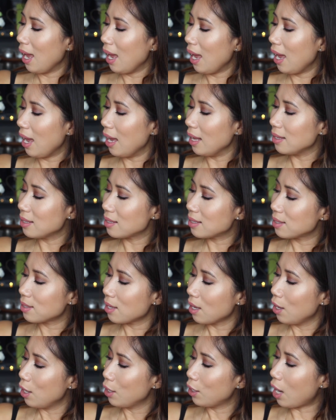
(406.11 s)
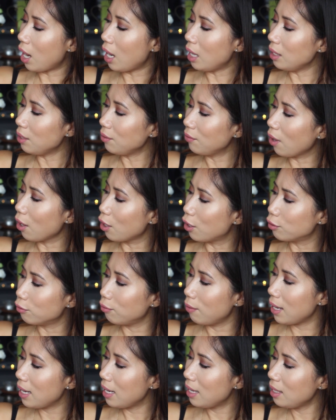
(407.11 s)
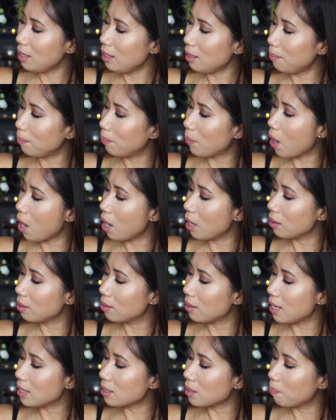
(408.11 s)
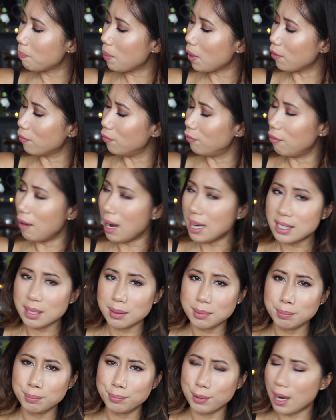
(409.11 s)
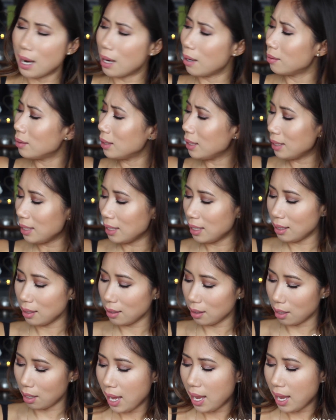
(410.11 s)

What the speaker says: It's kind of green, but there's a bit of red and brown in it.